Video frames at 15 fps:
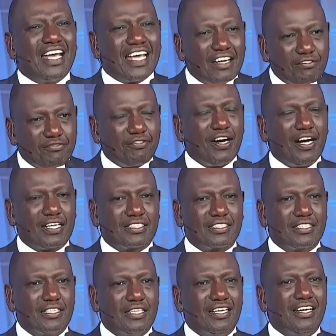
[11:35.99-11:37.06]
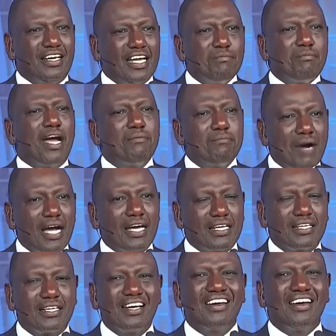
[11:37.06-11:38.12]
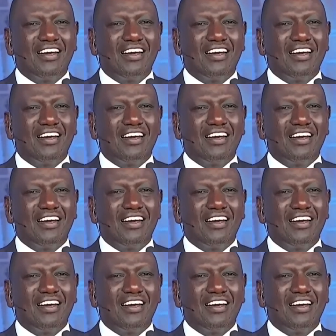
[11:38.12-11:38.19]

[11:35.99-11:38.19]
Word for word: In fact, in my mind,